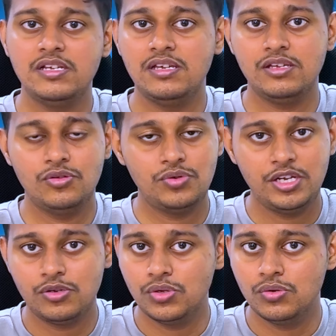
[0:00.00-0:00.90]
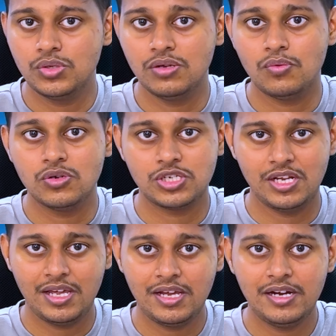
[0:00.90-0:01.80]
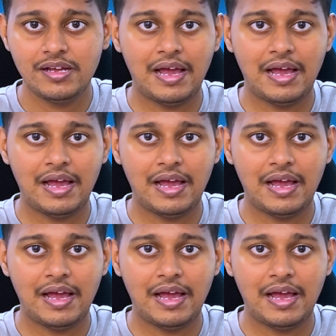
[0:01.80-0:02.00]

you need to use the watch naked